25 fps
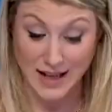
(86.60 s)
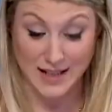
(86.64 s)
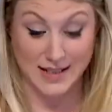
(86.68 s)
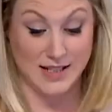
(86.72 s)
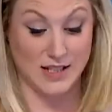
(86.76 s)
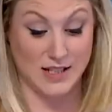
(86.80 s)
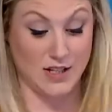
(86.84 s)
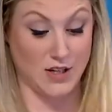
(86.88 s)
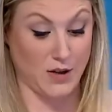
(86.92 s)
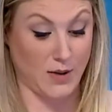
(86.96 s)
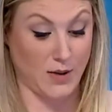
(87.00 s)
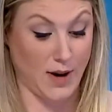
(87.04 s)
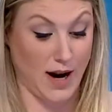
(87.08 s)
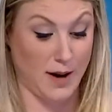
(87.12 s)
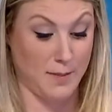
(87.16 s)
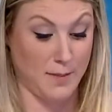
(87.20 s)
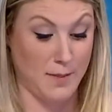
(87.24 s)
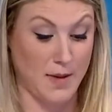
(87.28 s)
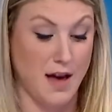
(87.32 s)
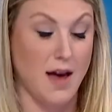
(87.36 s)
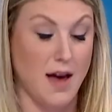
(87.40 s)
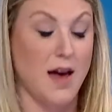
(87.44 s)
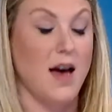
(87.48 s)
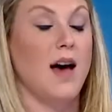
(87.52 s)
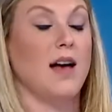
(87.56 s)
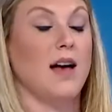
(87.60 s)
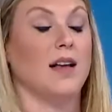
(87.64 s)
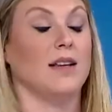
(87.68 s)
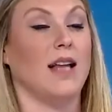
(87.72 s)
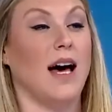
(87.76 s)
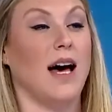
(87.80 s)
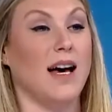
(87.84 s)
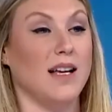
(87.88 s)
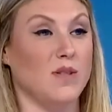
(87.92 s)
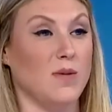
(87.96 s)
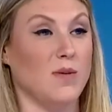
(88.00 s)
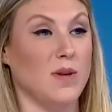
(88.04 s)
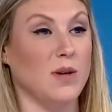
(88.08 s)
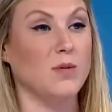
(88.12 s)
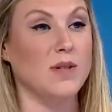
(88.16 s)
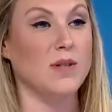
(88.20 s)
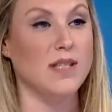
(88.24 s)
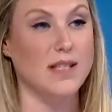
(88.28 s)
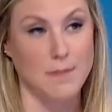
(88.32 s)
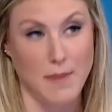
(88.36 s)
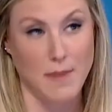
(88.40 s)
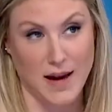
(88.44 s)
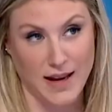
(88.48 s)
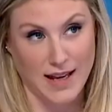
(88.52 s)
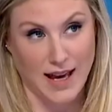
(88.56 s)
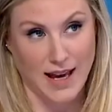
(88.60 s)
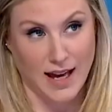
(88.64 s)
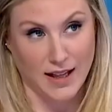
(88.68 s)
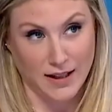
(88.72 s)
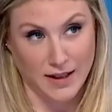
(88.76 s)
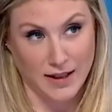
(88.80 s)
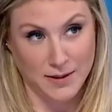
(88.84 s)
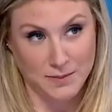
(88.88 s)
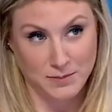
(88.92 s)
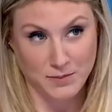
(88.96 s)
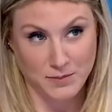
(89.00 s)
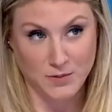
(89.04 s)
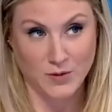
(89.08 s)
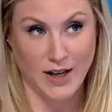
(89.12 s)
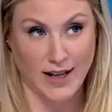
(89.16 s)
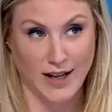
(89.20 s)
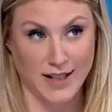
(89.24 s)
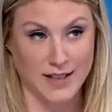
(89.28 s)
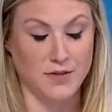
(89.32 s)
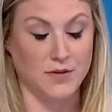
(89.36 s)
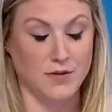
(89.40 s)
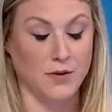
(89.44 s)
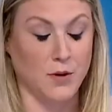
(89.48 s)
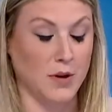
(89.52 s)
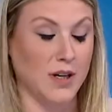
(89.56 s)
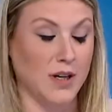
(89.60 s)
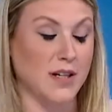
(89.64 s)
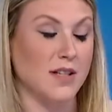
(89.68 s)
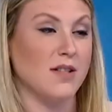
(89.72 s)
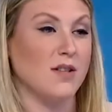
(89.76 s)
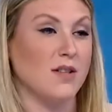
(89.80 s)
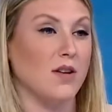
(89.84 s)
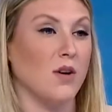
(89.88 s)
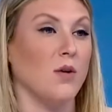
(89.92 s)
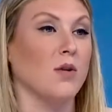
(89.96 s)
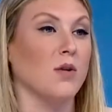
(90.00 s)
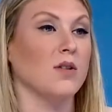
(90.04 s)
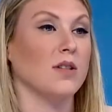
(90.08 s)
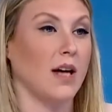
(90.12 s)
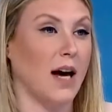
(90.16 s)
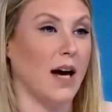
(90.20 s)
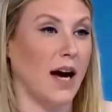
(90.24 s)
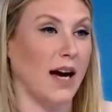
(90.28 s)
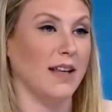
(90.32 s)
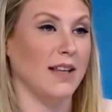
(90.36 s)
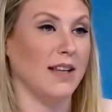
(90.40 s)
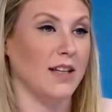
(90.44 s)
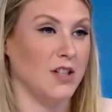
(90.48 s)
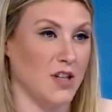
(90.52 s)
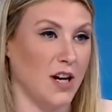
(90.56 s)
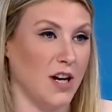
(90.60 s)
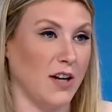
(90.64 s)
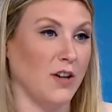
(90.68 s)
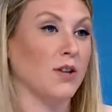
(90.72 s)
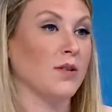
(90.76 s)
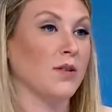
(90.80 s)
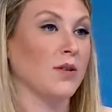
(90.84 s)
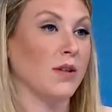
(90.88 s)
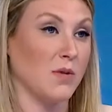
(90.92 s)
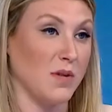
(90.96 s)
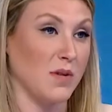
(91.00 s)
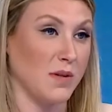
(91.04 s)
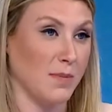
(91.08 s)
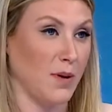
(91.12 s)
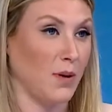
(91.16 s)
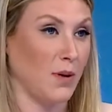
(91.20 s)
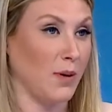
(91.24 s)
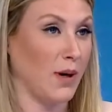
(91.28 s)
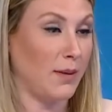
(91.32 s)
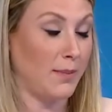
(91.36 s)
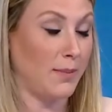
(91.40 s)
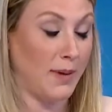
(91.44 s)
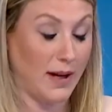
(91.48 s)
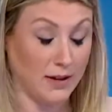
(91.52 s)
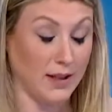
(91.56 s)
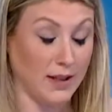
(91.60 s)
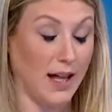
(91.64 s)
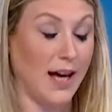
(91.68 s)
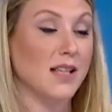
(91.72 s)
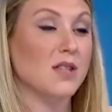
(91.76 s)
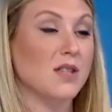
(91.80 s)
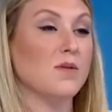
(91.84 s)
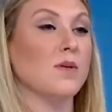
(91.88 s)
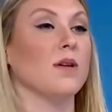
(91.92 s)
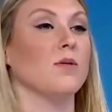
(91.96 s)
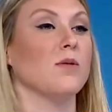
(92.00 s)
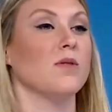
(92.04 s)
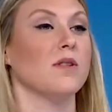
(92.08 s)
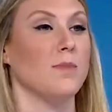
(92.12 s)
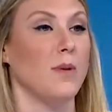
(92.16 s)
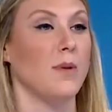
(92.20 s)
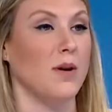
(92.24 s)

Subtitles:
Instagram. Last week was the Met Gala, right? Of course, so Kylie Jenner, like we spoke about last week, was